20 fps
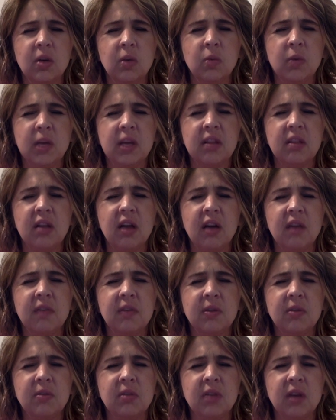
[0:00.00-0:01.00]
we love
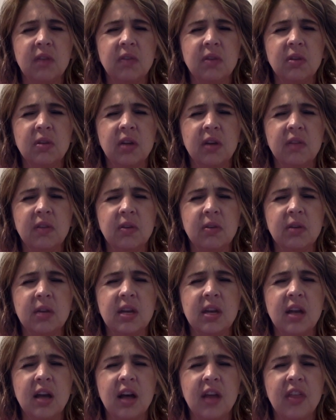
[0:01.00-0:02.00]
you, love you, love you,
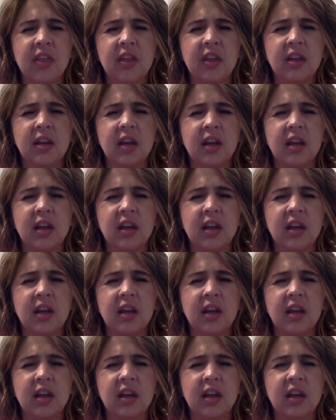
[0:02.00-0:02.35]
and nothing,